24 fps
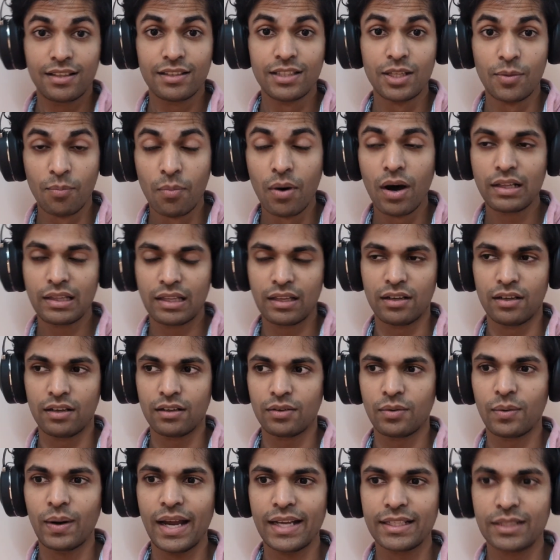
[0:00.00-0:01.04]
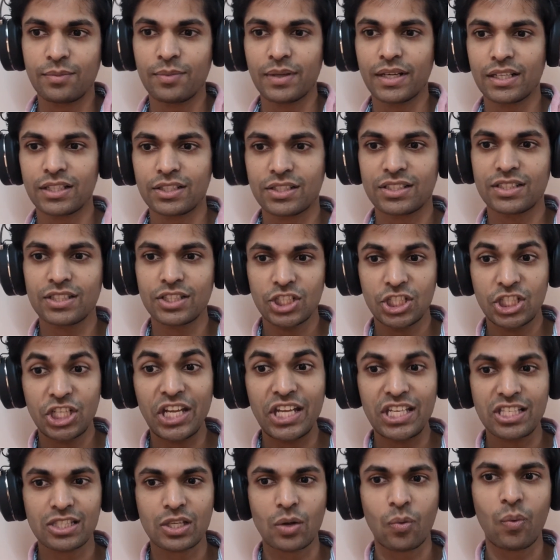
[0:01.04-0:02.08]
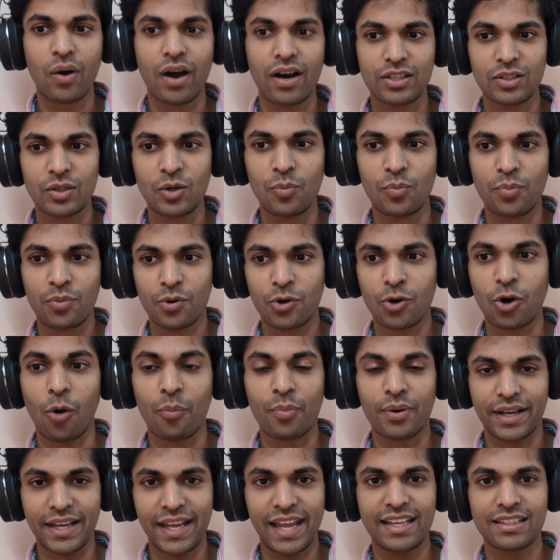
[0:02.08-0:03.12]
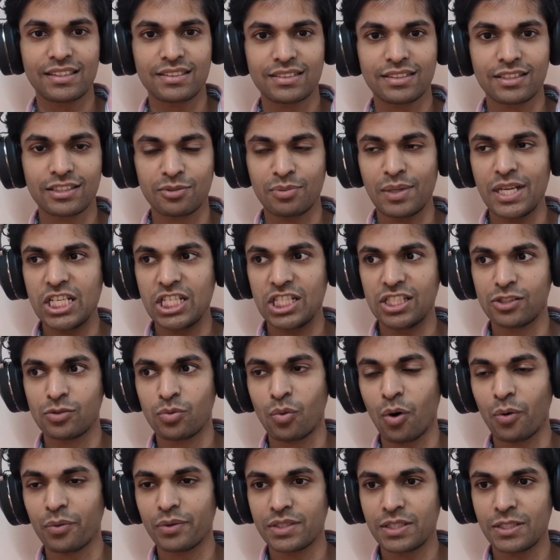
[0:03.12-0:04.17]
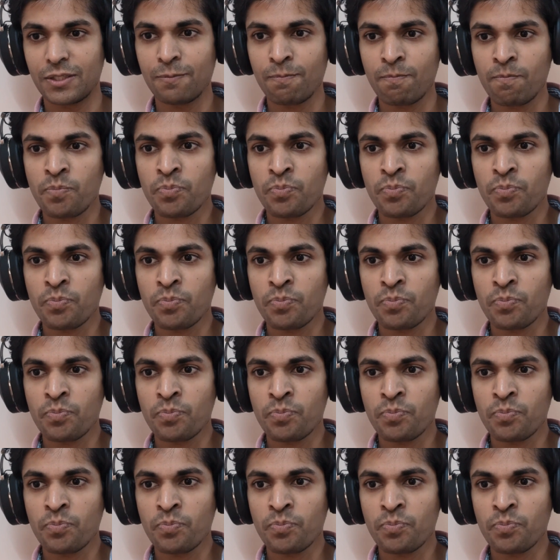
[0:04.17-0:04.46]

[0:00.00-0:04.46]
the mother, right? Because she's the one who propagates the species forward.